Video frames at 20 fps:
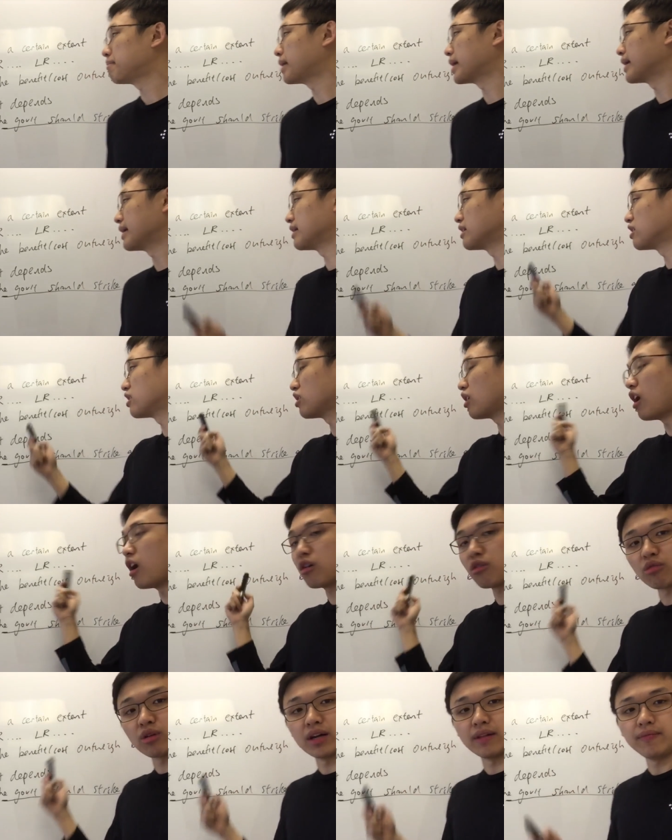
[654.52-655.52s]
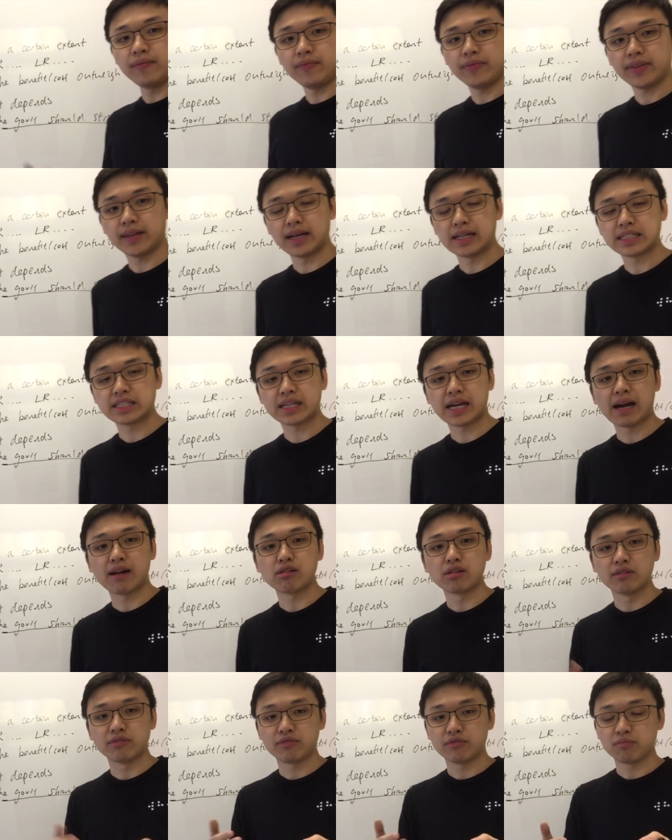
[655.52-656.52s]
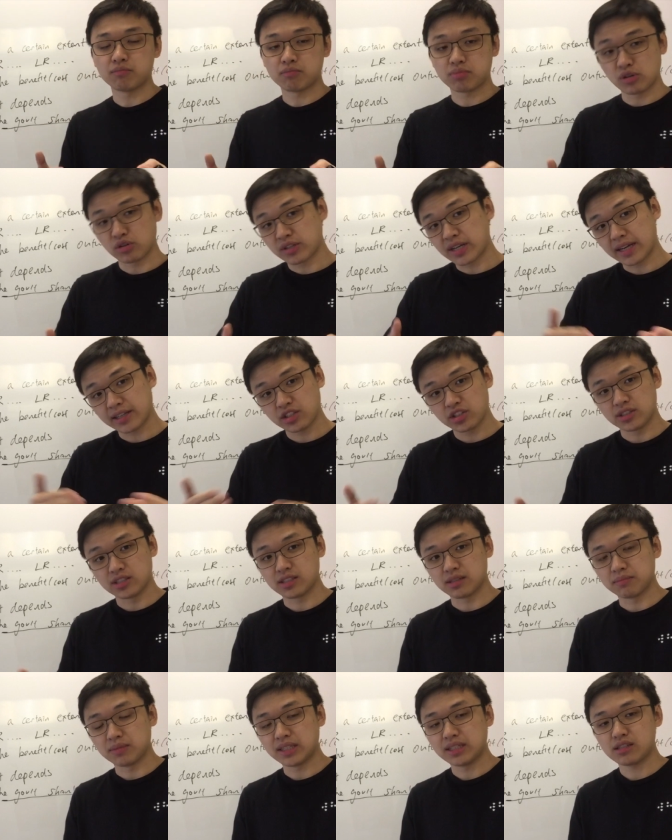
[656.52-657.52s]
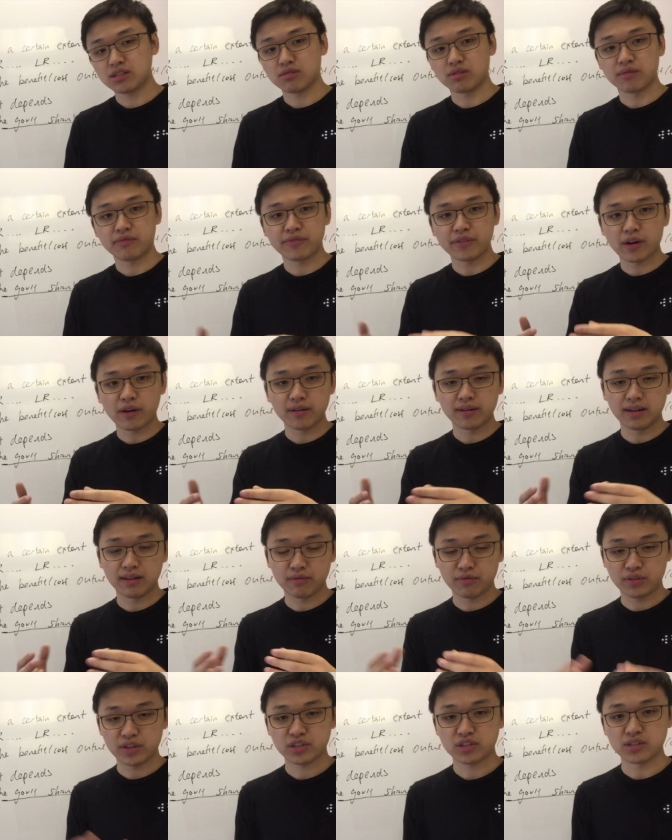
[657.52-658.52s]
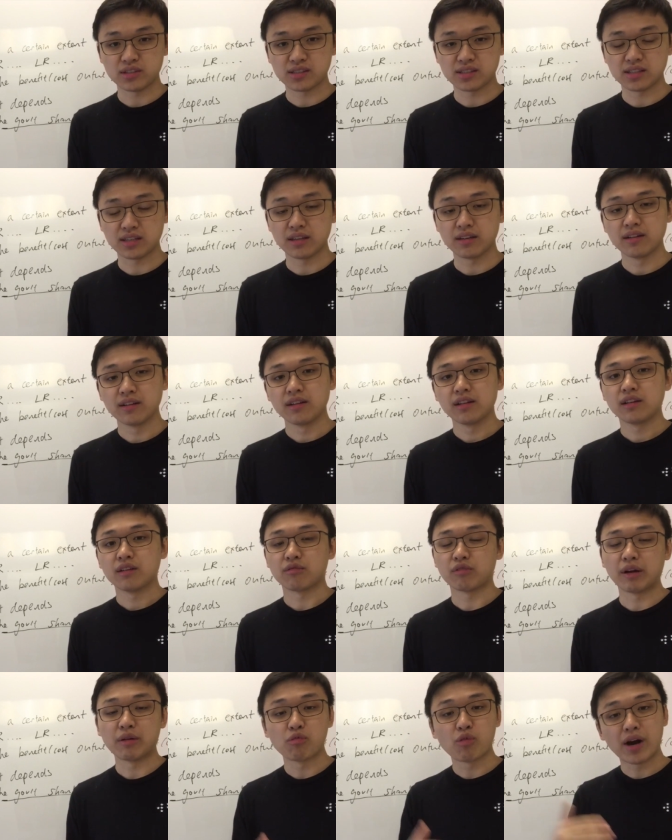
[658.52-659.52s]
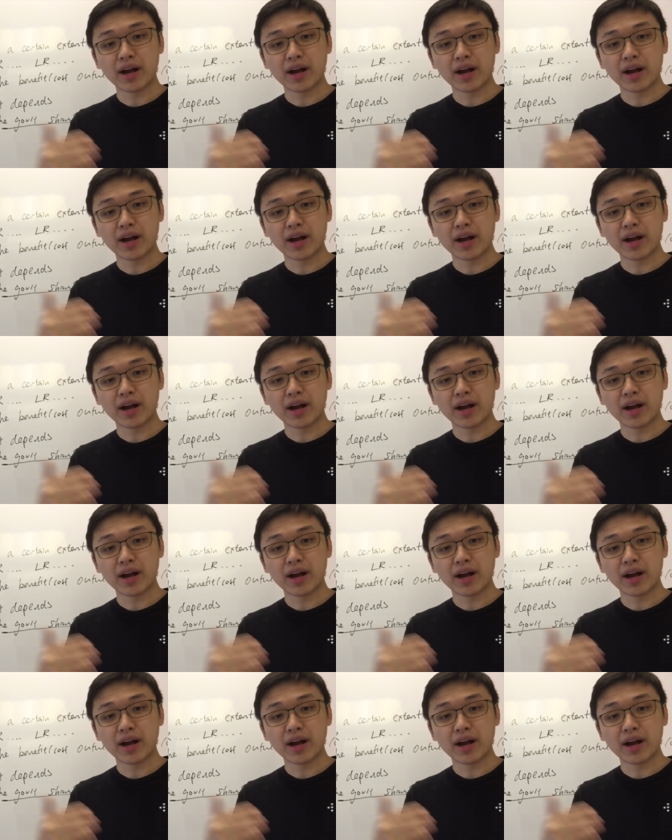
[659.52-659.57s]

But in the long run, a tariff protectionism leads to a fall in efficiency, right?